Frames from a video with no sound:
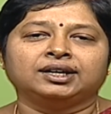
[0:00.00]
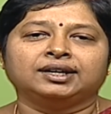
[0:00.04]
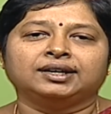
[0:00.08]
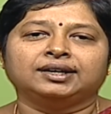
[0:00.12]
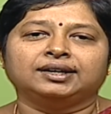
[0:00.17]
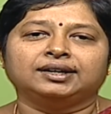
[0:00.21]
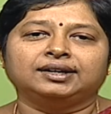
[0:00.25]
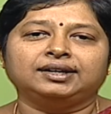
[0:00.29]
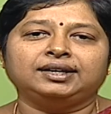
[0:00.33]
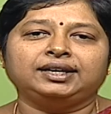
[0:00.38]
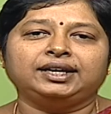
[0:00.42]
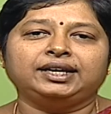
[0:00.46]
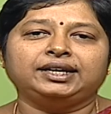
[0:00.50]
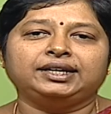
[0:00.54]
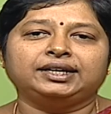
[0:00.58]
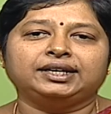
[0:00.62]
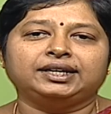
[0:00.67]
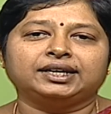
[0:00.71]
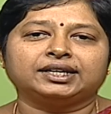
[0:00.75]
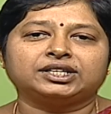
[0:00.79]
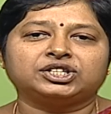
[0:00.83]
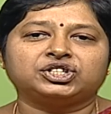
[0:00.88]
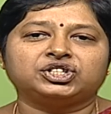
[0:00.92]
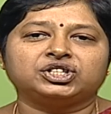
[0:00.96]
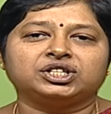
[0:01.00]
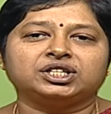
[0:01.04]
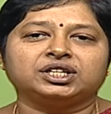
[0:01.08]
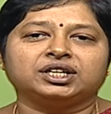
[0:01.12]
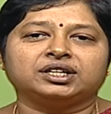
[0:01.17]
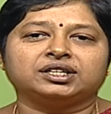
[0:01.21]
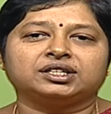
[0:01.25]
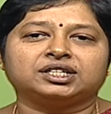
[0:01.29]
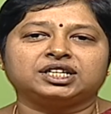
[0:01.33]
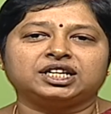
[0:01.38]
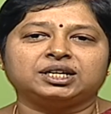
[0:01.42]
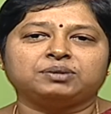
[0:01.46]
Early detection
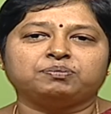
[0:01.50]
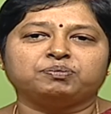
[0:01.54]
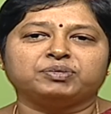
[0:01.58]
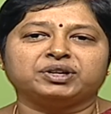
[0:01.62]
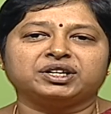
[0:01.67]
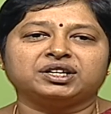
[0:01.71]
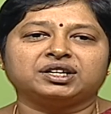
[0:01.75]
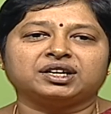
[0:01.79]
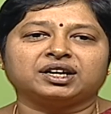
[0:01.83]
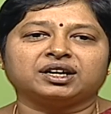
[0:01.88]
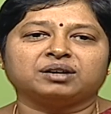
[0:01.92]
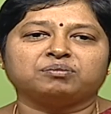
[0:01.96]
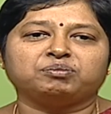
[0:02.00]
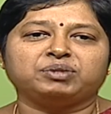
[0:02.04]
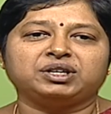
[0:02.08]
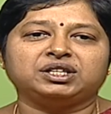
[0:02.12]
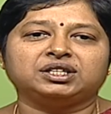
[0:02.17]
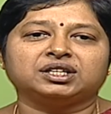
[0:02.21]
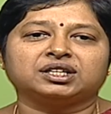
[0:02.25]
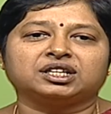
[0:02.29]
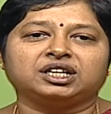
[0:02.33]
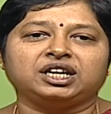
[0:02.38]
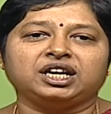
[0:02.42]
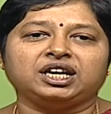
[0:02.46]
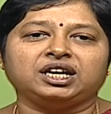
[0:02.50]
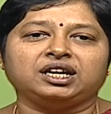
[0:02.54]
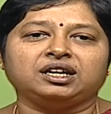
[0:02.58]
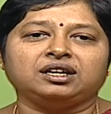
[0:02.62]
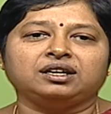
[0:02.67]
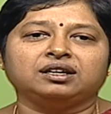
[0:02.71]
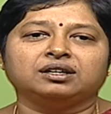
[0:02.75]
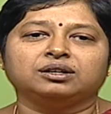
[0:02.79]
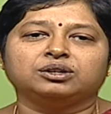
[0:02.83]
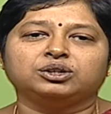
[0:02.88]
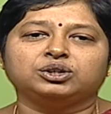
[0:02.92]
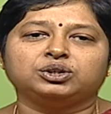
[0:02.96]
and treatment can be the key
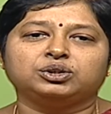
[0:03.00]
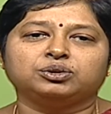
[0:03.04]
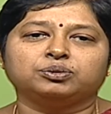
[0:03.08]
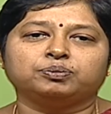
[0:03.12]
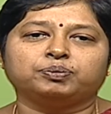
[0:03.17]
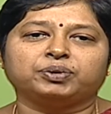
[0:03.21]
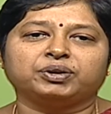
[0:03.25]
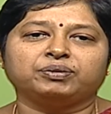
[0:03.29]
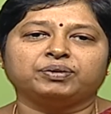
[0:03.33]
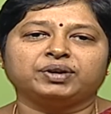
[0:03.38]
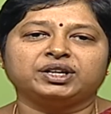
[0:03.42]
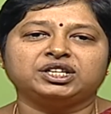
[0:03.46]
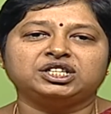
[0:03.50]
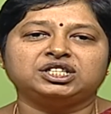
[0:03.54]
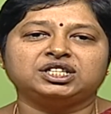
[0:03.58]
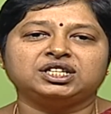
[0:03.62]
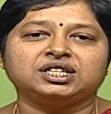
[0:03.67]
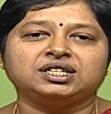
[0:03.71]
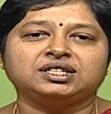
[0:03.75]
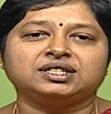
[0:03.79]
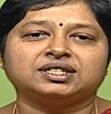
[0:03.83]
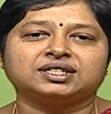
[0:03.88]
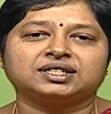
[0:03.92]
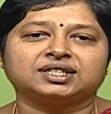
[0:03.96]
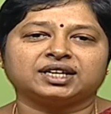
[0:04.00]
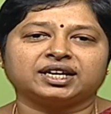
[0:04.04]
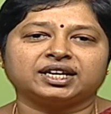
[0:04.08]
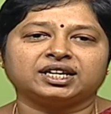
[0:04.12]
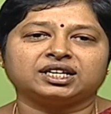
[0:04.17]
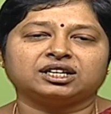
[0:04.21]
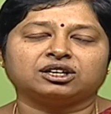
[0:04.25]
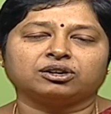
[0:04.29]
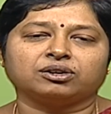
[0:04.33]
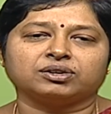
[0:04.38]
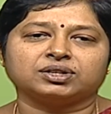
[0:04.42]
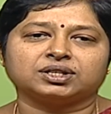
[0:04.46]
to preventing
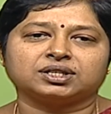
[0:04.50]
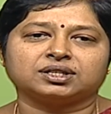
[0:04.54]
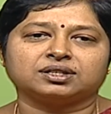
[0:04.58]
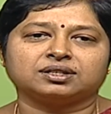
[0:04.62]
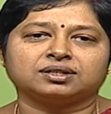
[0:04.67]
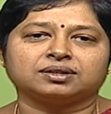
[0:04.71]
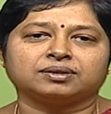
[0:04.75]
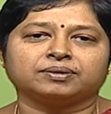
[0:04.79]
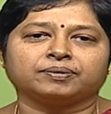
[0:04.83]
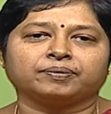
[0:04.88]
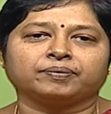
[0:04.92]
sight loss.